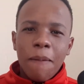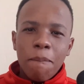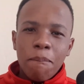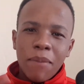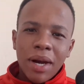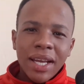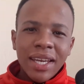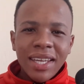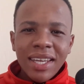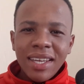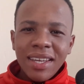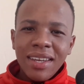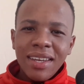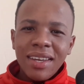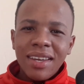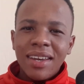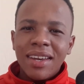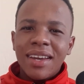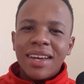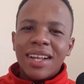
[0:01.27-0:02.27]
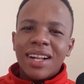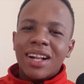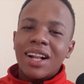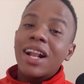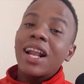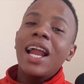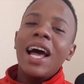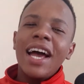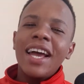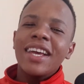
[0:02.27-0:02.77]
Money,
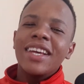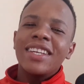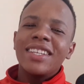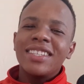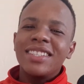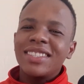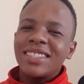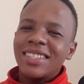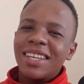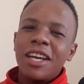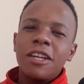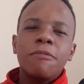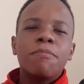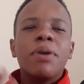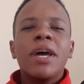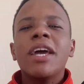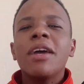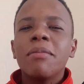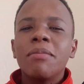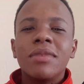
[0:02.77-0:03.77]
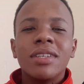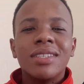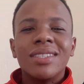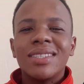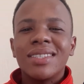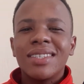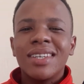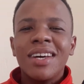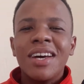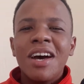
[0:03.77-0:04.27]
clients, and
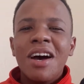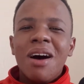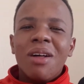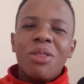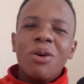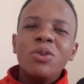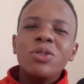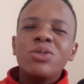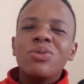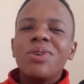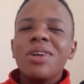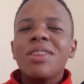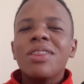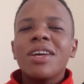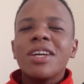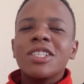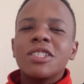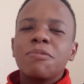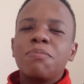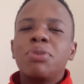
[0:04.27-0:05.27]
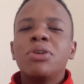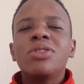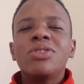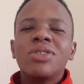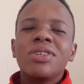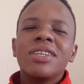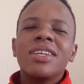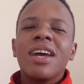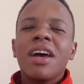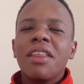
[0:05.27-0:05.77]
payments. Those three things put
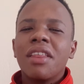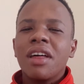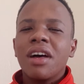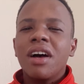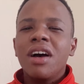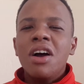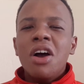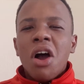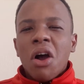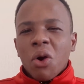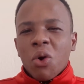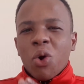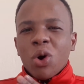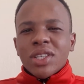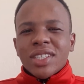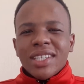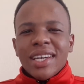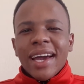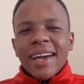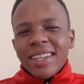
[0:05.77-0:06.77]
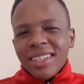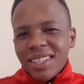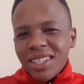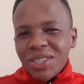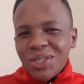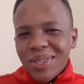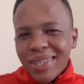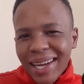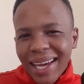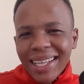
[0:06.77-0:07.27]
together cause 90
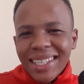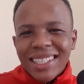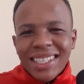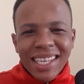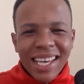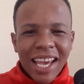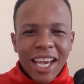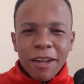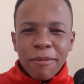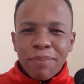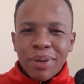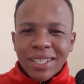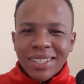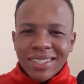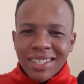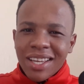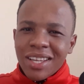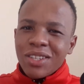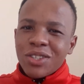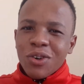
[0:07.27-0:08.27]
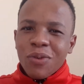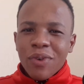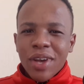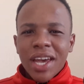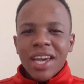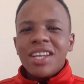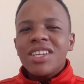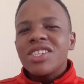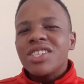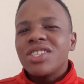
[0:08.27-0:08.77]
to 98% of
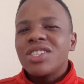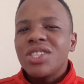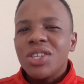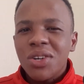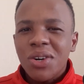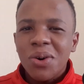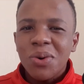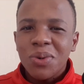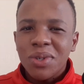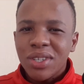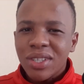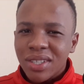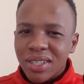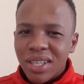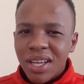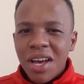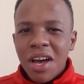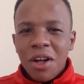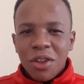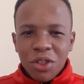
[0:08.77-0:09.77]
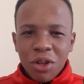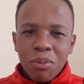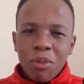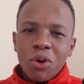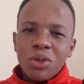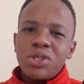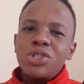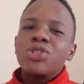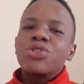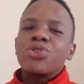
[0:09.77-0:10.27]
agency owners the
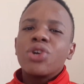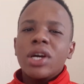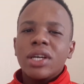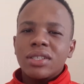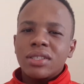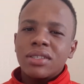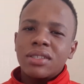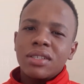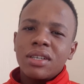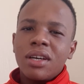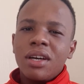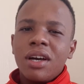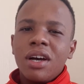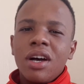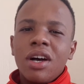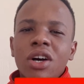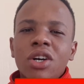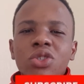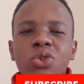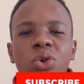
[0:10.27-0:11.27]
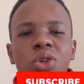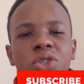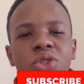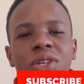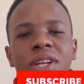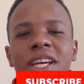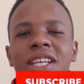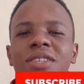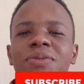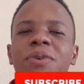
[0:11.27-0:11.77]
most stress. So in
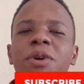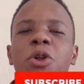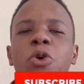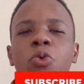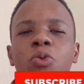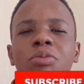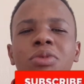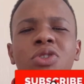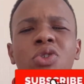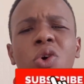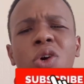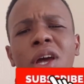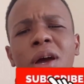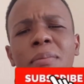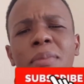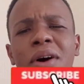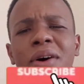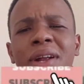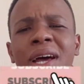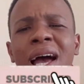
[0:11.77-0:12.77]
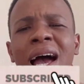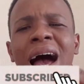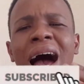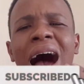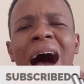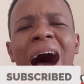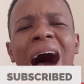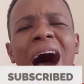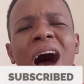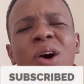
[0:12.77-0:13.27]
today's video, we'll be talking about
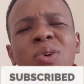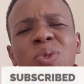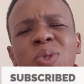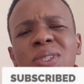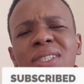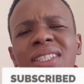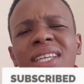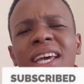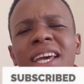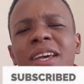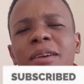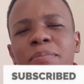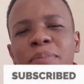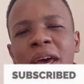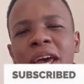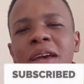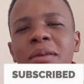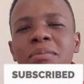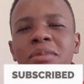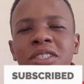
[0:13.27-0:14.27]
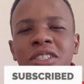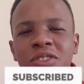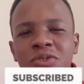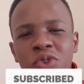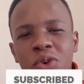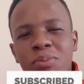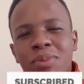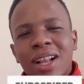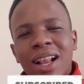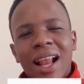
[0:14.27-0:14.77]
how to take payments
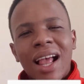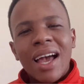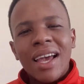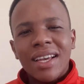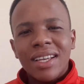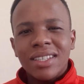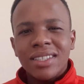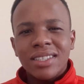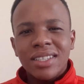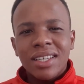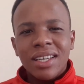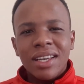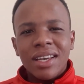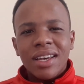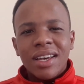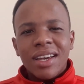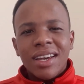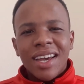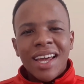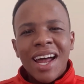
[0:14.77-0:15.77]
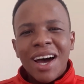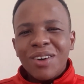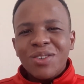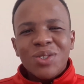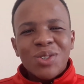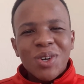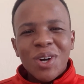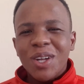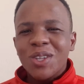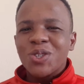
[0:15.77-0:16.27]
from clients and how
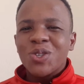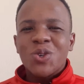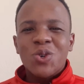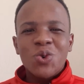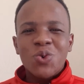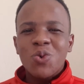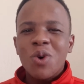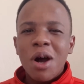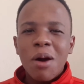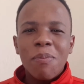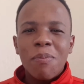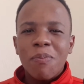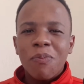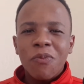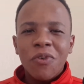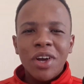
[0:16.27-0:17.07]
to not screw up.